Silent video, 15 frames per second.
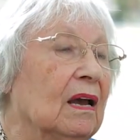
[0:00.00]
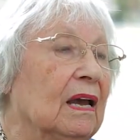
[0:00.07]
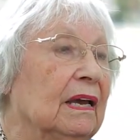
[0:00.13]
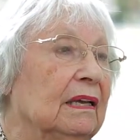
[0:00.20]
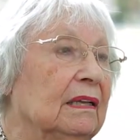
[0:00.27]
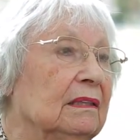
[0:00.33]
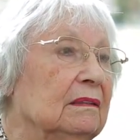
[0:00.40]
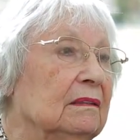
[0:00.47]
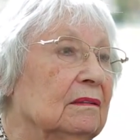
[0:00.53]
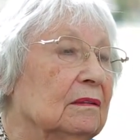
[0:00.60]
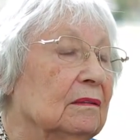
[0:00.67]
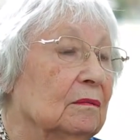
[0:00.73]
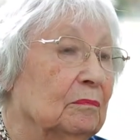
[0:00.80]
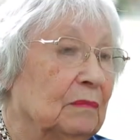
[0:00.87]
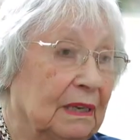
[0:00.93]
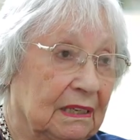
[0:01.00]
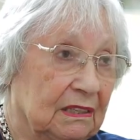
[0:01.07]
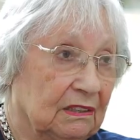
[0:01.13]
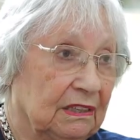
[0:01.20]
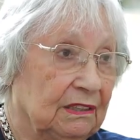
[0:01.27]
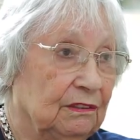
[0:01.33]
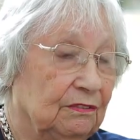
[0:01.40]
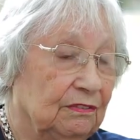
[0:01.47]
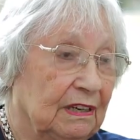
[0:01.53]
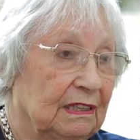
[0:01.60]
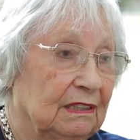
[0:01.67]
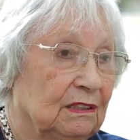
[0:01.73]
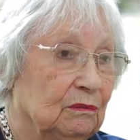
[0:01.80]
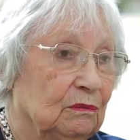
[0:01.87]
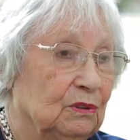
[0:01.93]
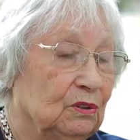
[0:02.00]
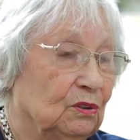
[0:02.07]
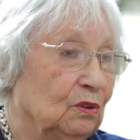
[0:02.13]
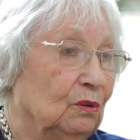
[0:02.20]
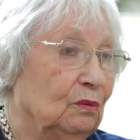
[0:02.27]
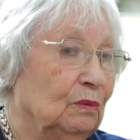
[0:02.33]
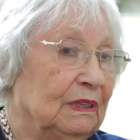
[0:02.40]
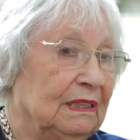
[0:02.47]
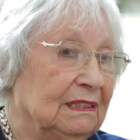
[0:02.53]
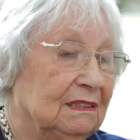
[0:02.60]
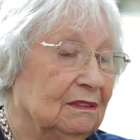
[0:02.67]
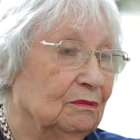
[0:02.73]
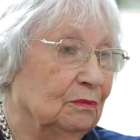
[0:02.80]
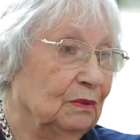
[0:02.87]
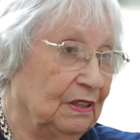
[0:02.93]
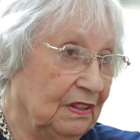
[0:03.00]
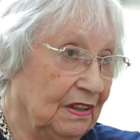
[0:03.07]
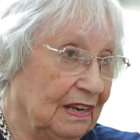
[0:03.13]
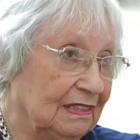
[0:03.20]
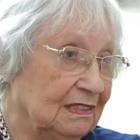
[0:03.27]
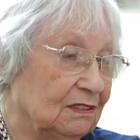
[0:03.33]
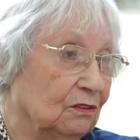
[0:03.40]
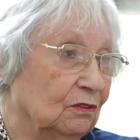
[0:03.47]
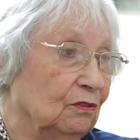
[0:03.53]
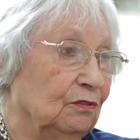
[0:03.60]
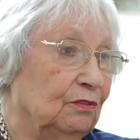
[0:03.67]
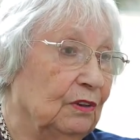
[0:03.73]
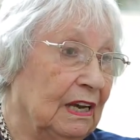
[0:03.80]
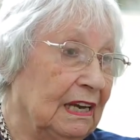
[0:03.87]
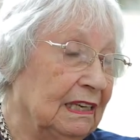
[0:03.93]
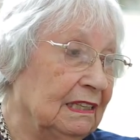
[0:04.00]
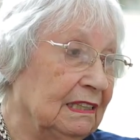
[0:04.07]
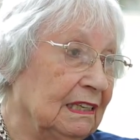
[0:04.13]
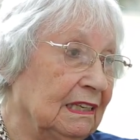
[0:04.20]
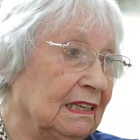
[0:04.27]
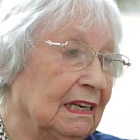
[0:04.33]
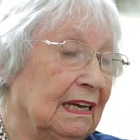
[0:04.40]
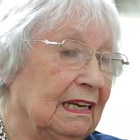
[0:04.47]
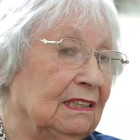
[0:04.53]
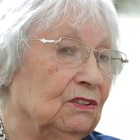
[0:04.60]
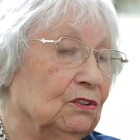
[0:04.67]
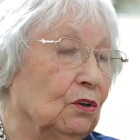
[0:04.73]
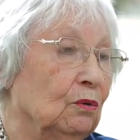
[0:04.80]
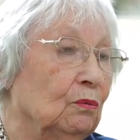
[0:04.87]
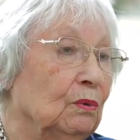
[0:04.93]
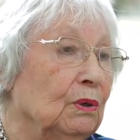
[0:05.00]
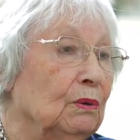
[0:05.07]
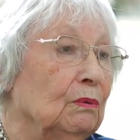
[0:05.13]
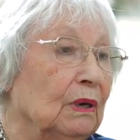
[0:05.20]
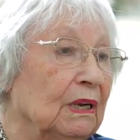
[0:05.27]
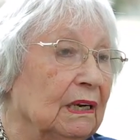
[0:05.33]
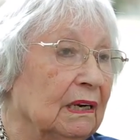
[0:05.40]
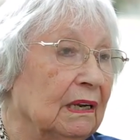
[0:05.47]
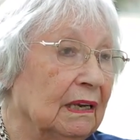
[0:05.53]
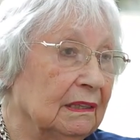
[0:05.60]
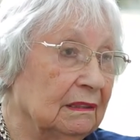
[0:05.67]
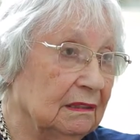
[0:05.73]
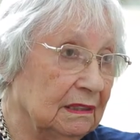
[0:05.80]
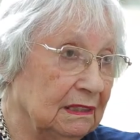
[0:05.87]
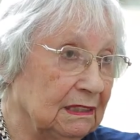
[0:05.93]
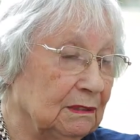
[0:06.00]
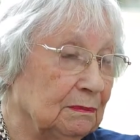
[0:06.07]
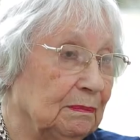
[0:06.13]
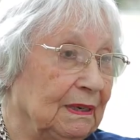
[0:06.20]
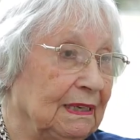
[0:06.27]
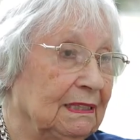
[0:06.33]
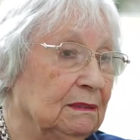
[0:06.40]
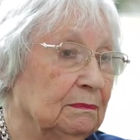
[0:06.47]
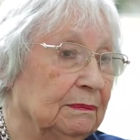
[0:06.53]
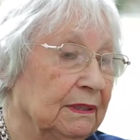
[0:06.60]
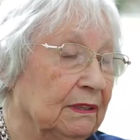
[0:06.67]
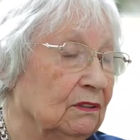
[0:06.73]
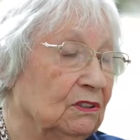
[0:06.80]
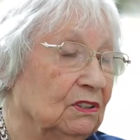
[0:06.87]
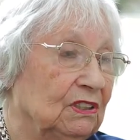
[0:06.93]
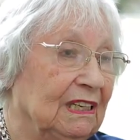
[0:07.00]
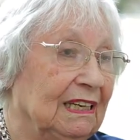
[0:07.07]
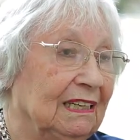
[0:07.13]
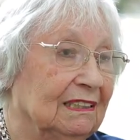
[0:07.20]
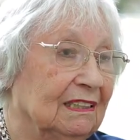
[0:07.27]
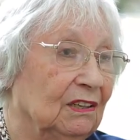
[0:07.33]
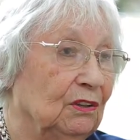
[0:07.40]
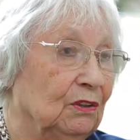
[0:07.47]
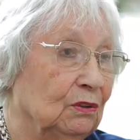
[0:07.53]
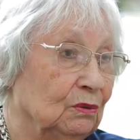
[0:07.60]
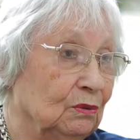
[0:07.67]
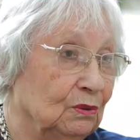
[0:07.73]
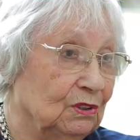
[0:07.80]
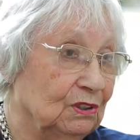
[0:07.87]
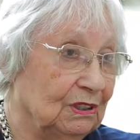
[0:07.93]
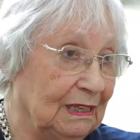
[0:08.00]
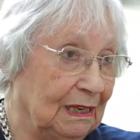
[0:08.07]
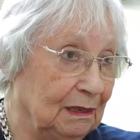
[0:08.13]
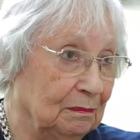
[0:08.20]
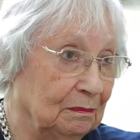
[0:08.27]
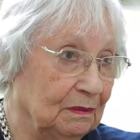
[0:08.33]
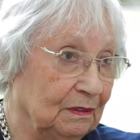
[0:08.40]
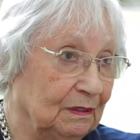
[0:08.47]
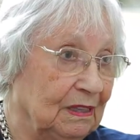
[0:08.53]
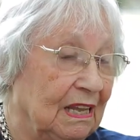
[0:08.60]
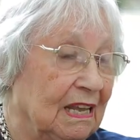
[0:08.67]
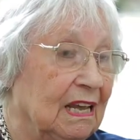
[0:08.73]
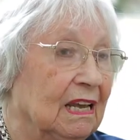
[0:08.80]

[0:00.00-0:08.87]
And my grandfather was always with us on Friday nights, or we were at his place because he had a huge table